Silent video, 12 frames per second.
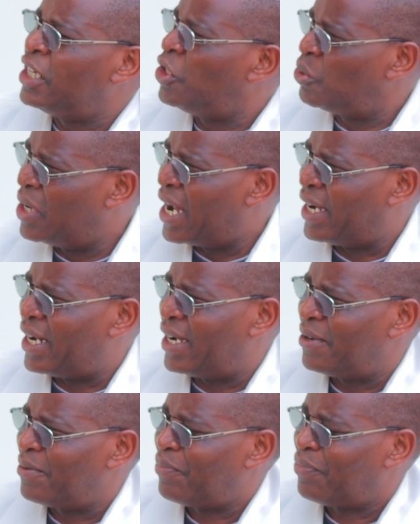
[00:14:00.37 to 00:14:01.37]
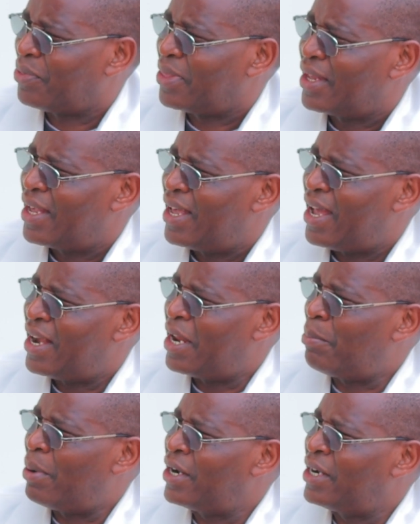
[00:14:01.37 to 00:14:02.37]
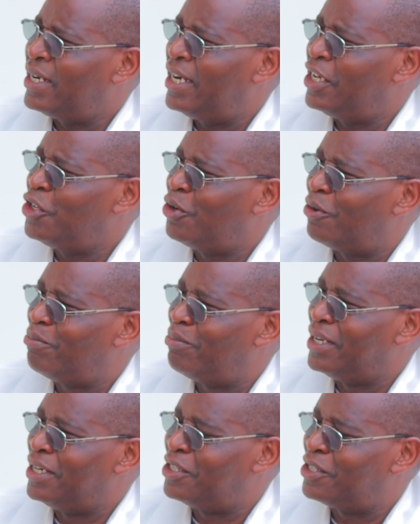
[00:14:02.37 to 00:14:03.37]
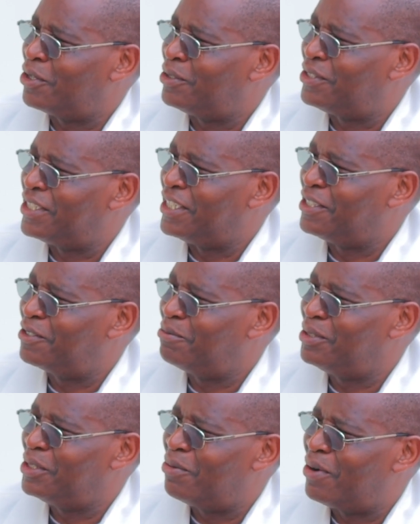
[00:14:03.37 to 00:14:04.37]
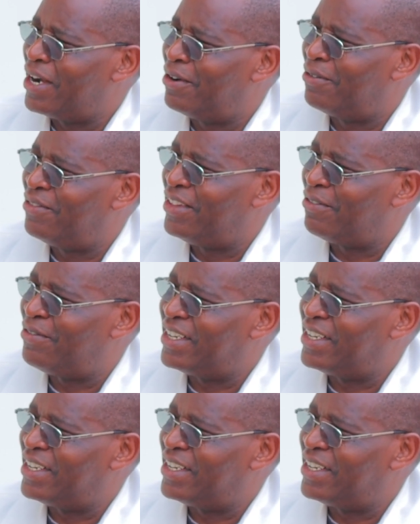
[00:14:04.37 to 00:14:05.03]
in Uganda. And apparently you've been chosen to be one of the